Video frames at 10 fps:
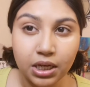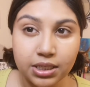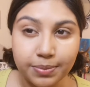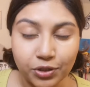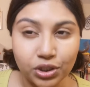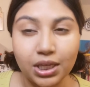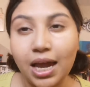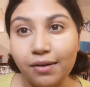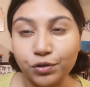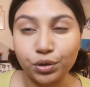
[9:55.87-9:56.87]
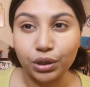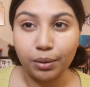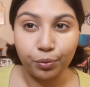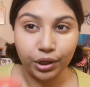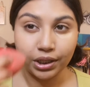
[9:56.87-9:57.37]
especially after they
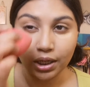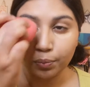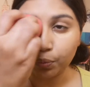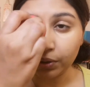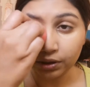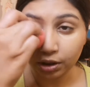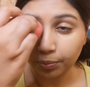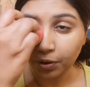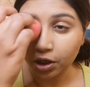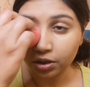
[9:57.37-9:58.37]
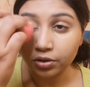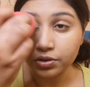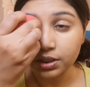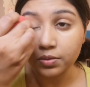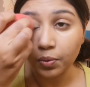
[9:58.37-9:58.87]
break up with their
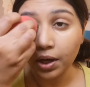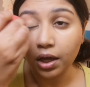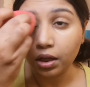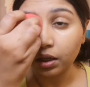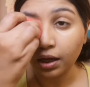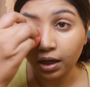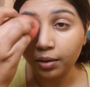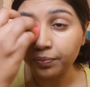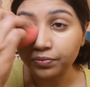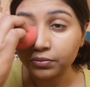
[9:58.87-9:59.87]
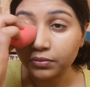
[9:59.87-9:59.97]
partners as well.